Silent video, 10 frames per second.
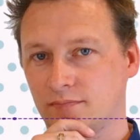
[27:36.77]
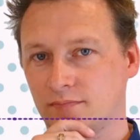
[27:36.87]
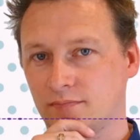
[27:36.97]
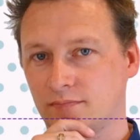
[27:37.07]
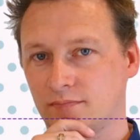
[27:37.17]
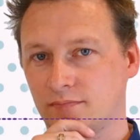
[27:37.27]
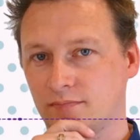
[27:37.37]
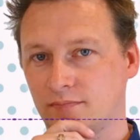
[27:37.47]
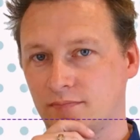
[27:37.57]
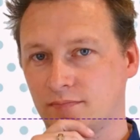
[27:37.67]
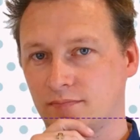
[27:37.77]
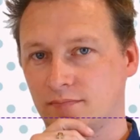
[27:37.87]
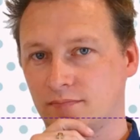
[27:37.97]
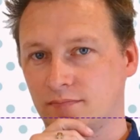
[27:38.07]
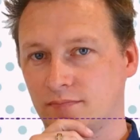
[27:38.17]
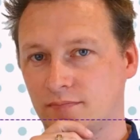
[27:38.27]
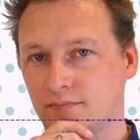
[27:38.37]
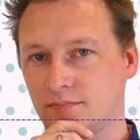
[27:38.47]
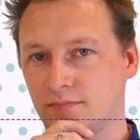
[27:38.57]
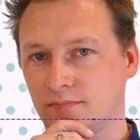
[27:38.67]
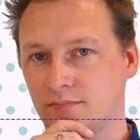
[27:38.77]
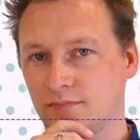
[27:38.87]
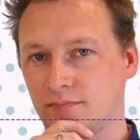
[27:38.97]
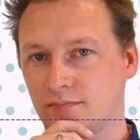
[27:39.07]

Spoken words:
last time they'll be here.